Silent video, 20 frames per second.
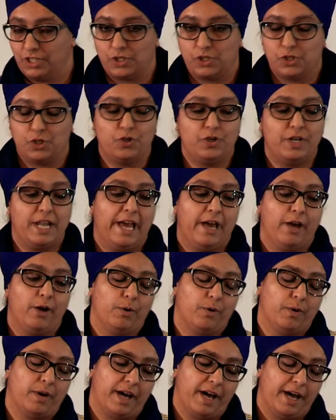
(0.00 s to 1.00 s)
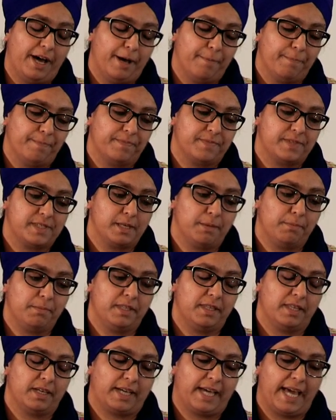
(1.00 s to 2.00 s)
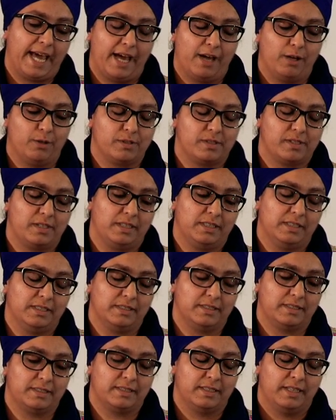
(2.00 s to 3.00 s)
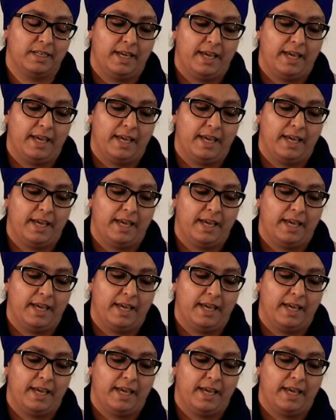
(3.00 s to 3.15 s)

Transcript: So now some of the counselors